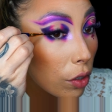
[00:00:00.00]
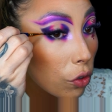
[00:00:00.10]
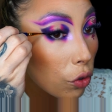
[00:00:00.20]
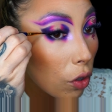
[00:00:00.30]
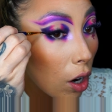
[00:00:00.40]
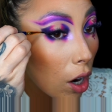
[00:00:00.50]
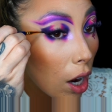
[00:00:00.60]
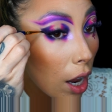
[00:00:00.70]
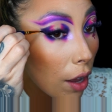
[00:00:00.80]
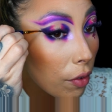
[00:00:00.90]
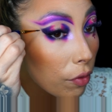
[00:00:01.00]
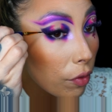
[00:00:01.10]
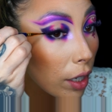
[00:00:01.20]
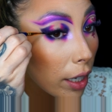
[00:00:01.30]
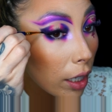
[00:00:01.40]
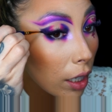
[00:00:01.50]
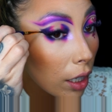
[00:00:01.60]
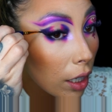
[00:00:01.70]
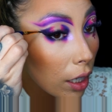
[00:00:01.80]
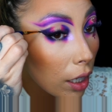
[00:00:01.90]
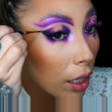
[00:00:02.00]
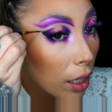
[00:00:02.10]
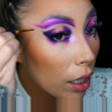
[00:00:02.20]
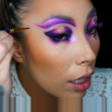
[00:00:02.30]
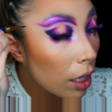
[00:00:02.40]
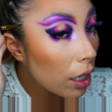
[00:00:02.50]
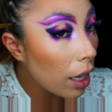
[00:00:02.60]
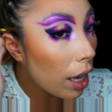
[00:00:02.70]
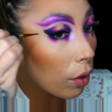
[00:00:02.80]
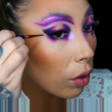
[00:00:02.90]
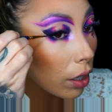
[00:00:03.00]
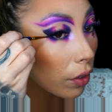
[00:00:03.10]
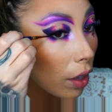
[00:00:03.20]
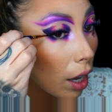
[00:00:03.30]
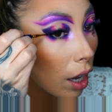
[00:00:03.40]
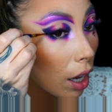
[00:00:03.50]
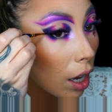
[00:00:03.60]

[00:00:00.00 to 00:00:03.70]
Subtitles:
draw a flick out like that.